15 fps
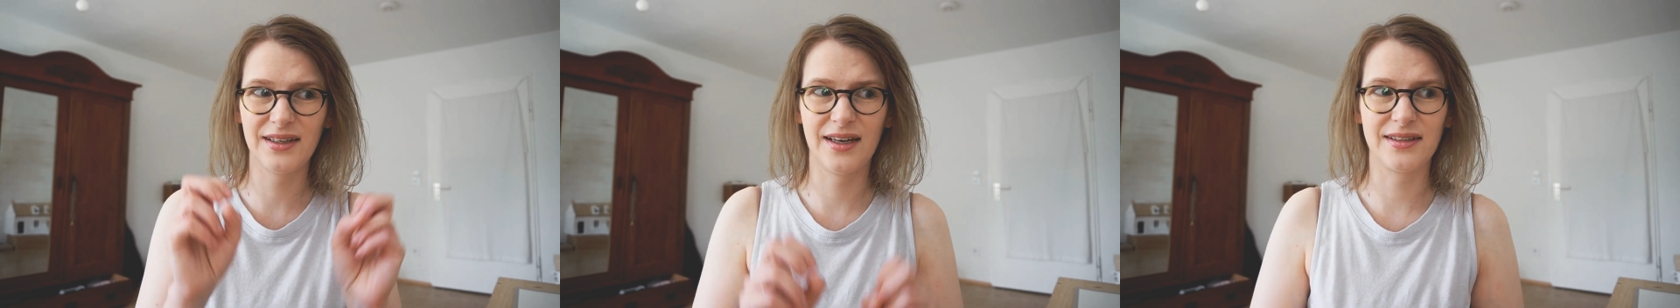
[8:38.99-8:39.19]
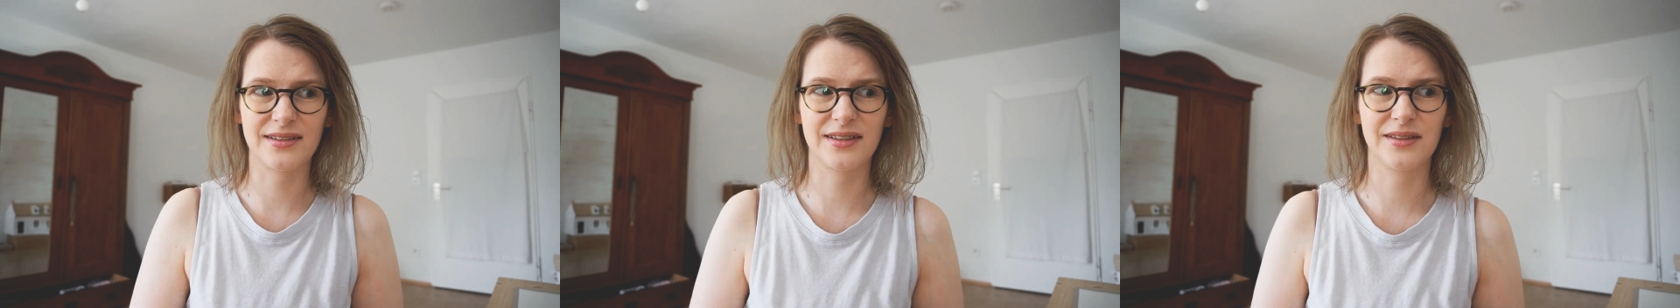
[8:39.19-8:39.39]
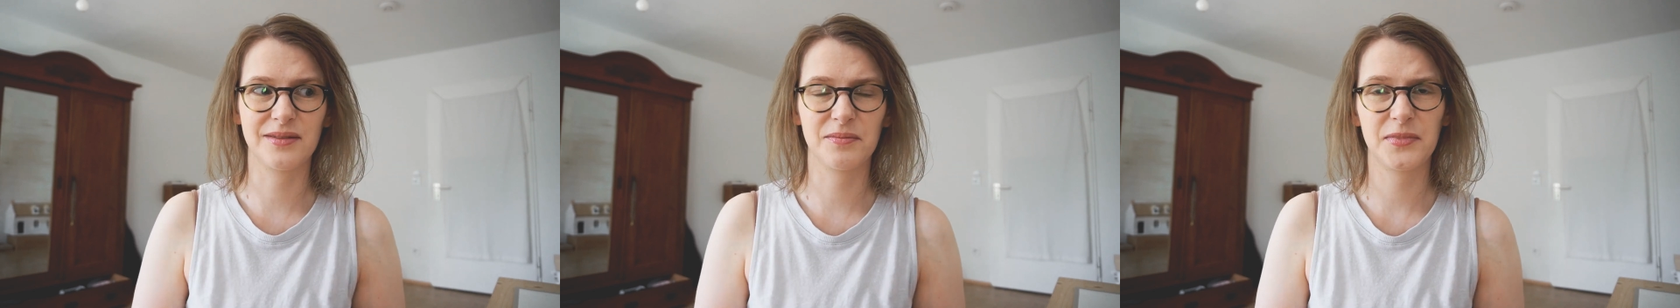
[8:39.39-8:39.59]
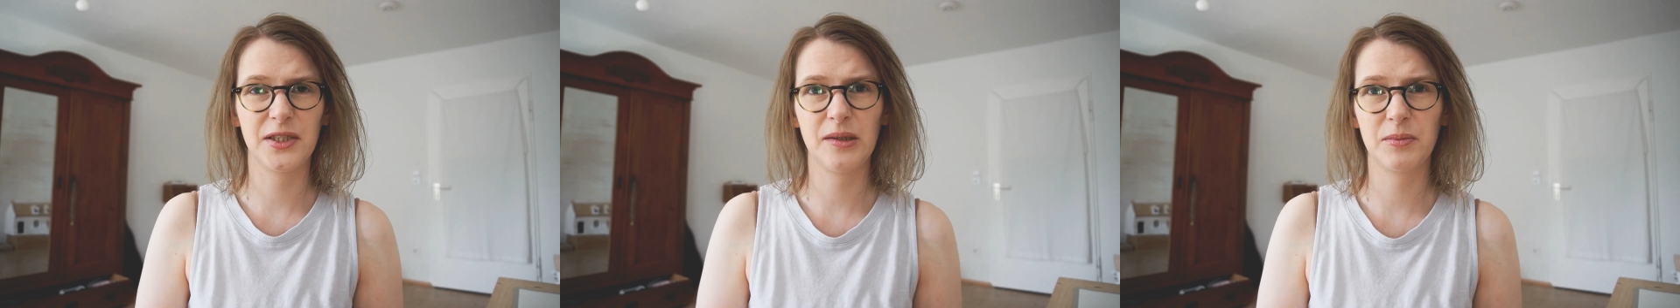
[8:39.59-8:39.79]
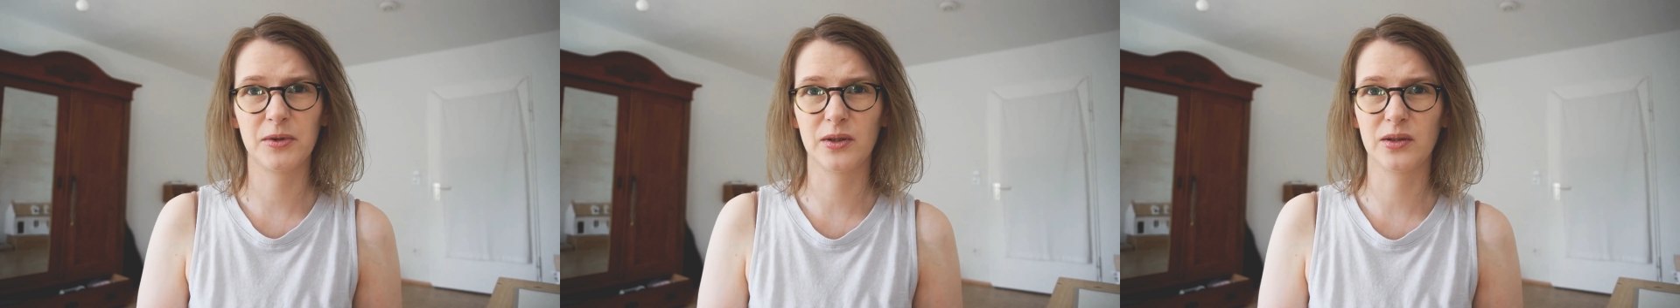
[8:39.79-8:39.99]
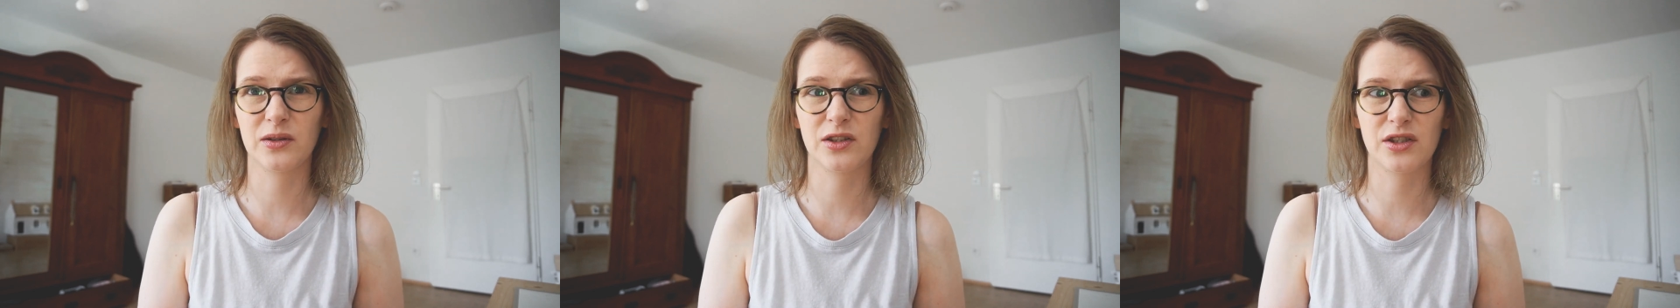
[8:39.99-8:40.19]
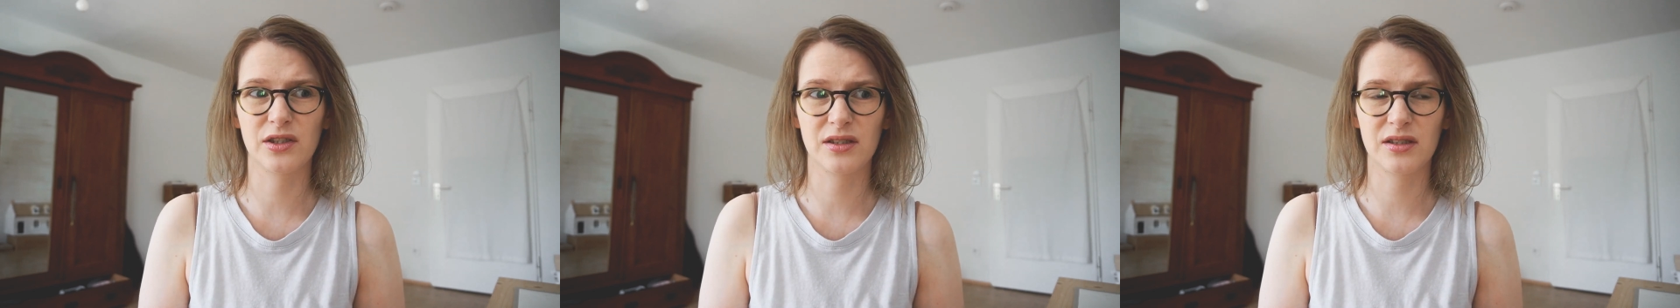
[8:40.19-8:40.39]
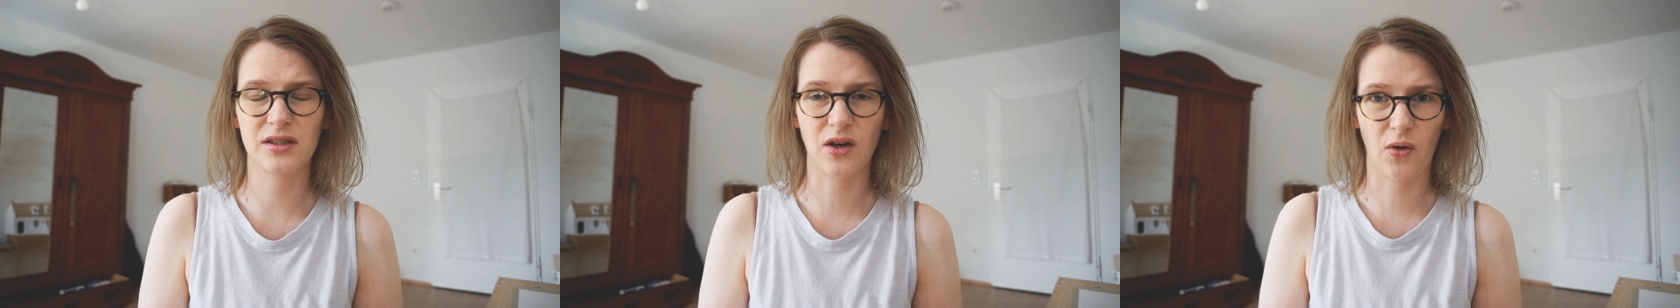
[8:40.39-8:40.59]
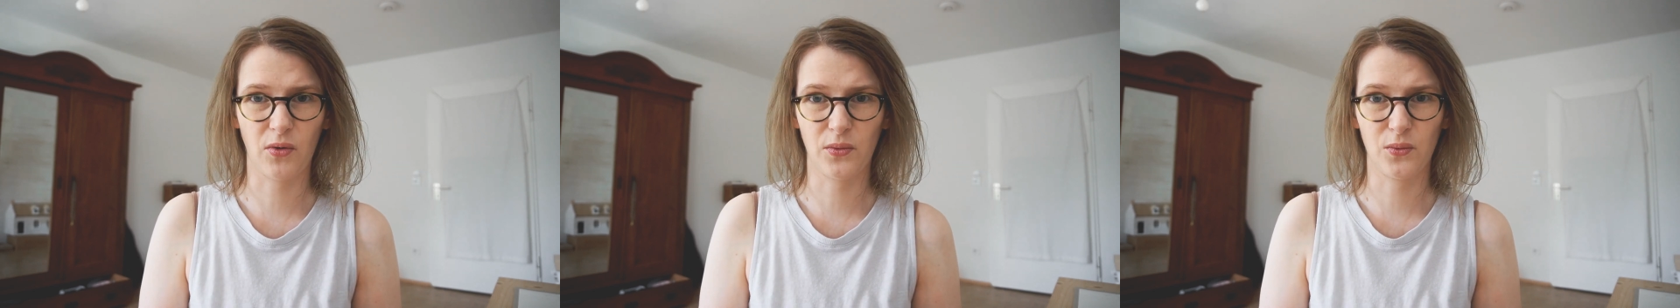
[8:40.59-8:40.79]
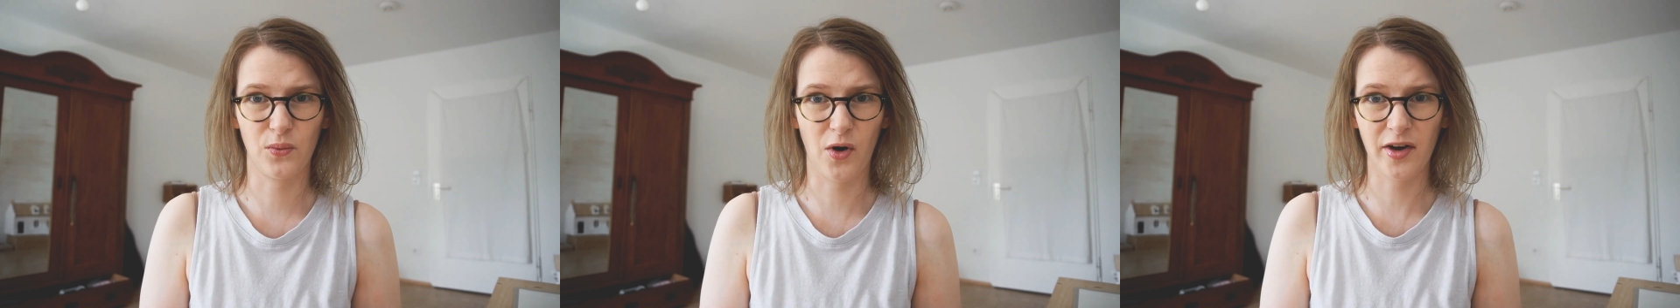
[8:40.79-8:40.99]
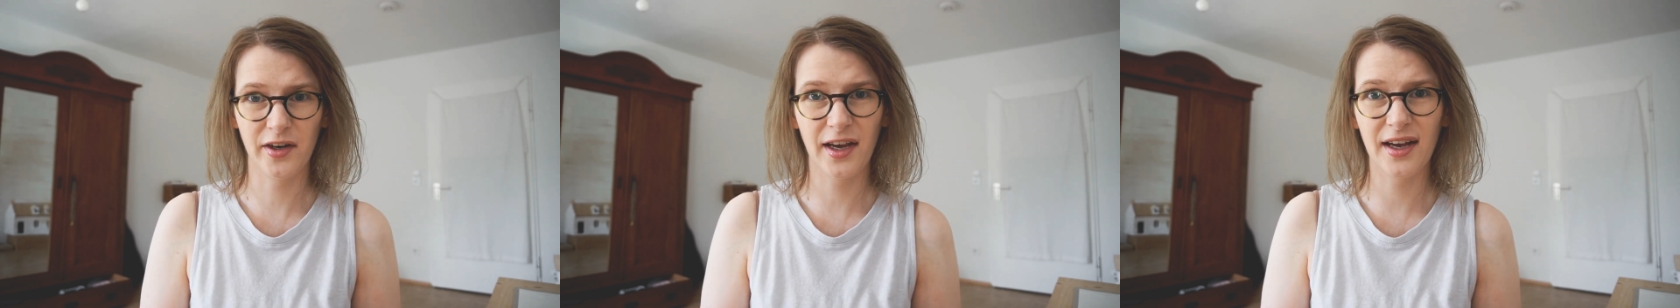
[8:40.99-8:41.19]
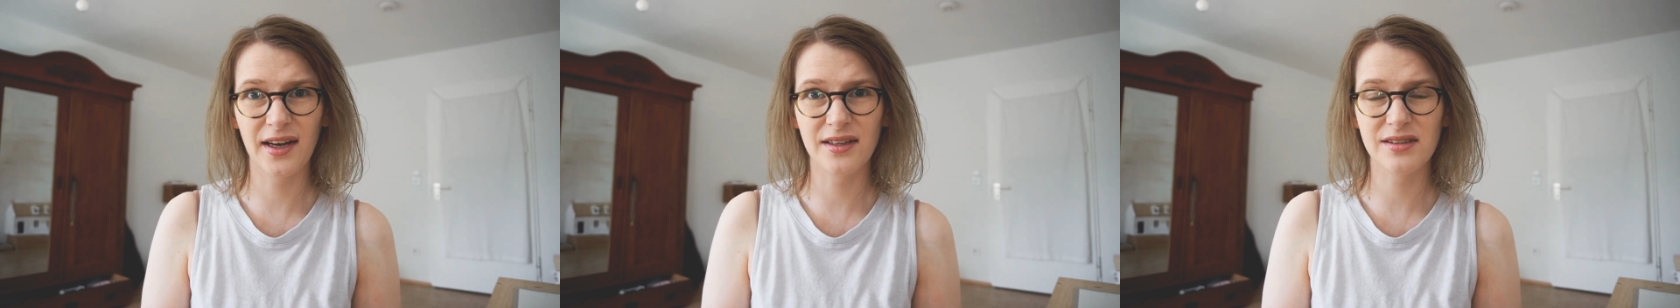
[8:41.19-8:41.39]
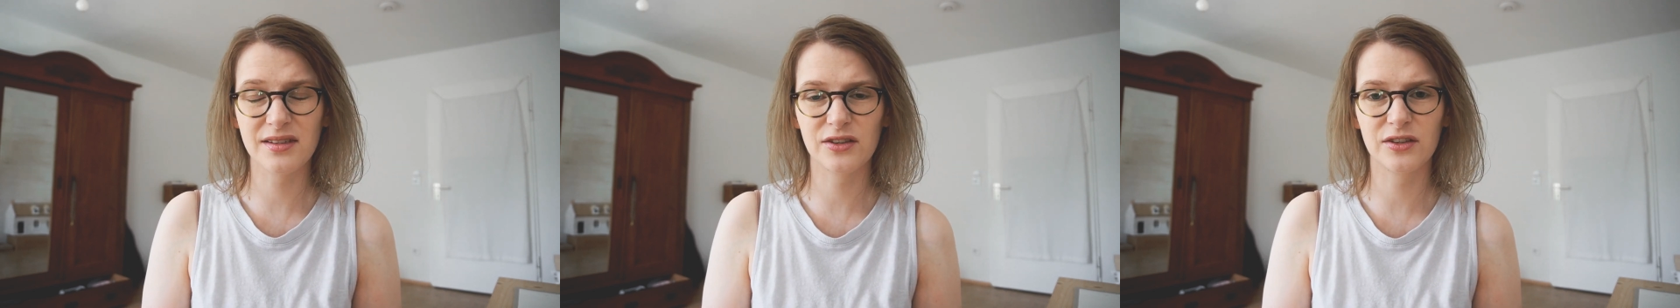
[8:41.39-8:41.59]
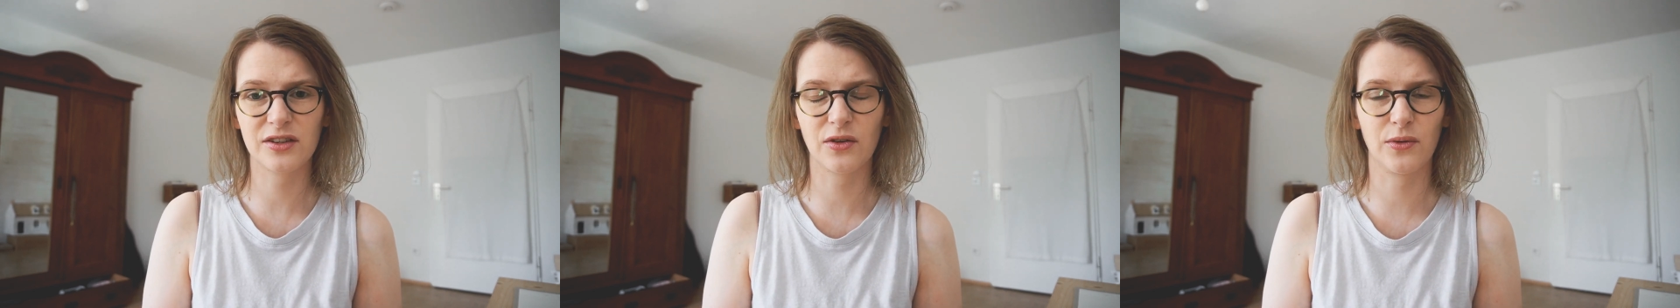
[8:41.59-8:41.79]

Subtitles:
as in people just don't want to answer,